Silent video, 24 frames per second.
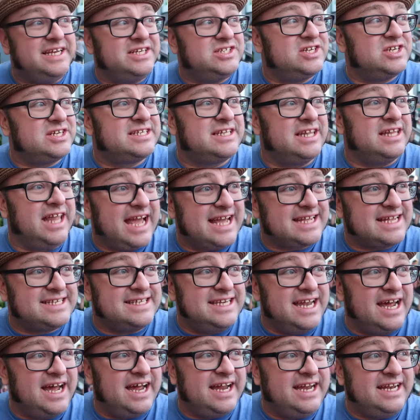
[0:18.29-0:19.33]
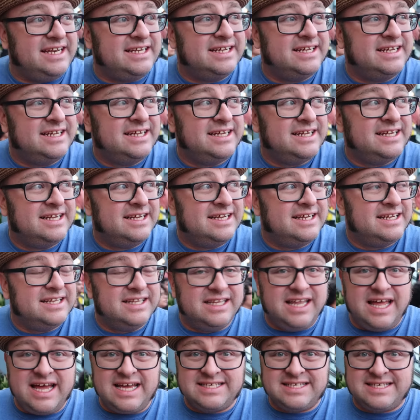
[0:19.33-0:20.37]
just last night,
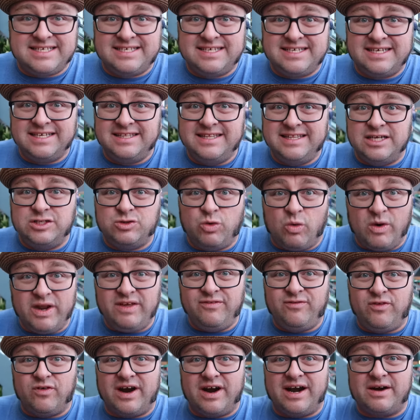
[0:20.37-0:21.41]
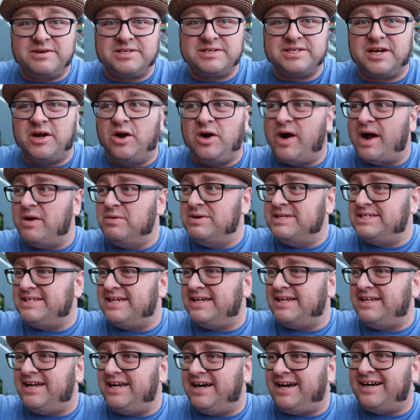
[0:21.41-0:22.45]
less than 24 hours ago, I was
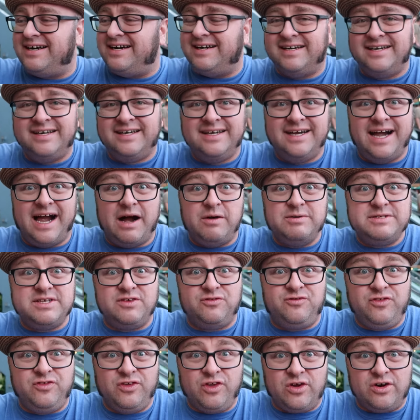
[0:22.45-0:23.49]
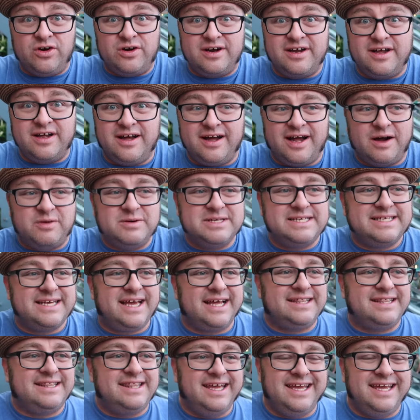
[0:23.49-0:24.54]
in Florida. I was
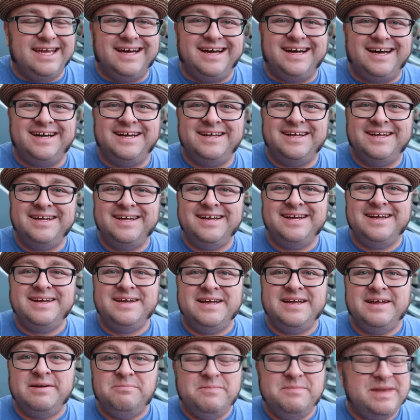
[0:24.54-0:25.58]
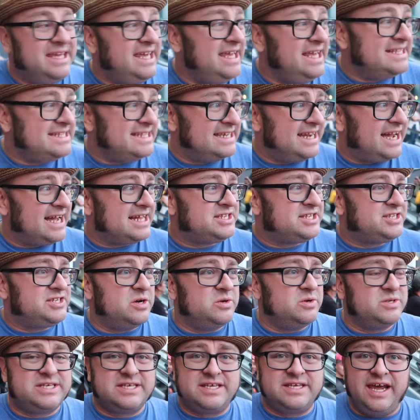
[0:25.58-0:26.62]
at the Mickey's Not
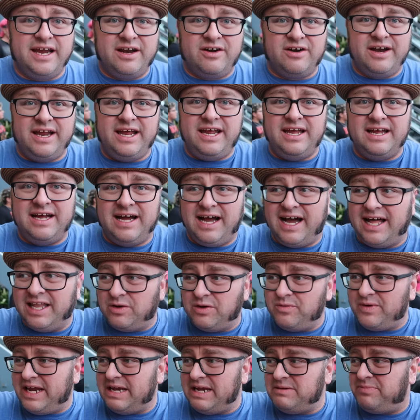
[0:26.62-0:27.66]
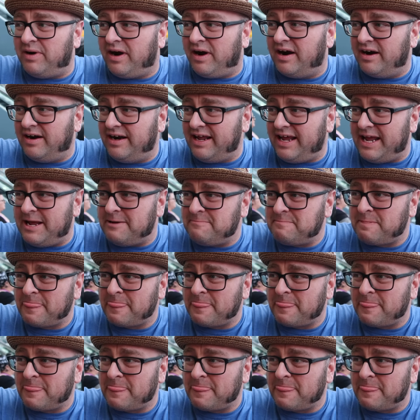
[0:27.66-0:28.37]
So Scary Halloween party.